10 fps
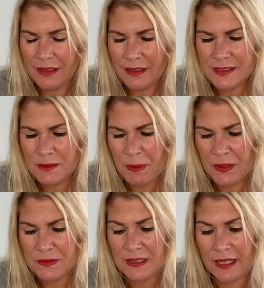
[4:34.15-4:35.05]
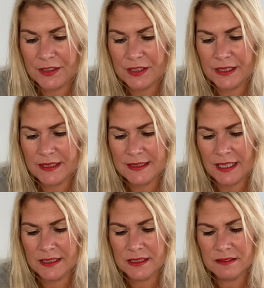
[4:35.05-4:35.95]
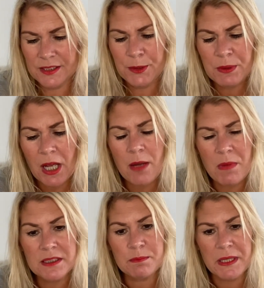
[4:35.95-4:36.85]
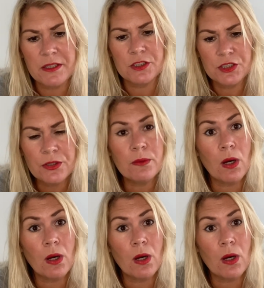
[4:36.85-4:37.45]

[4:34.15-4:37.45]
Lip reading: I suppose, Lanyon, he said, you and I must be the two